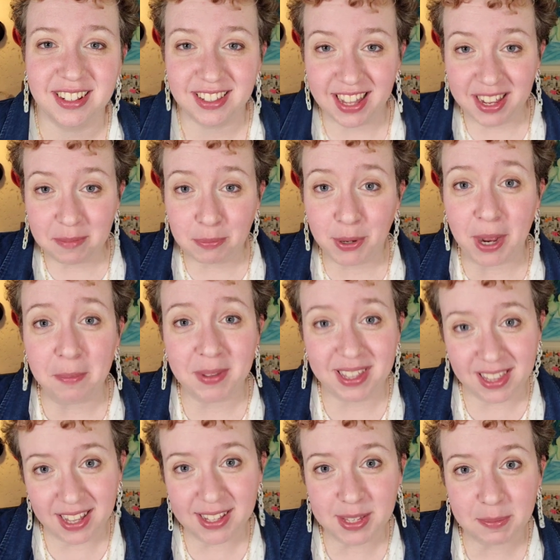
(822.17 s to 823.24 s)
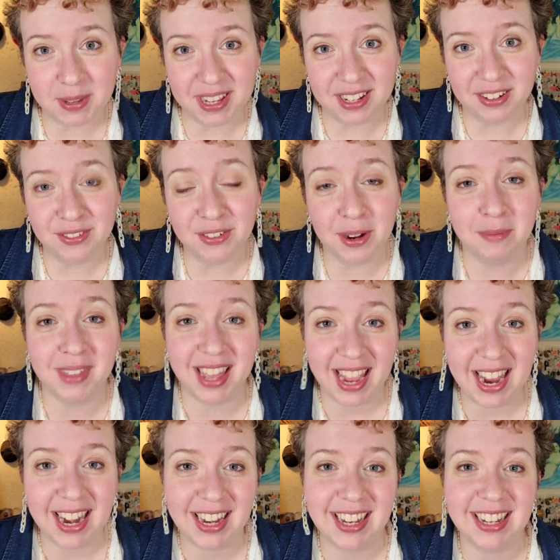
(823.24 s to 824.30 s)
like preppy lesbian from the
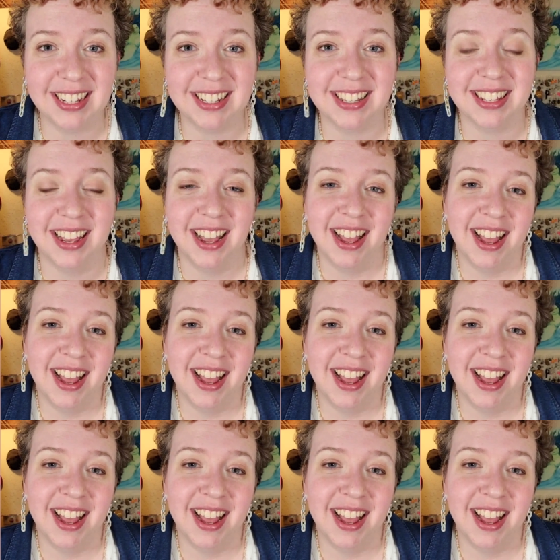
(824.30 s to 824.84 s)
80s.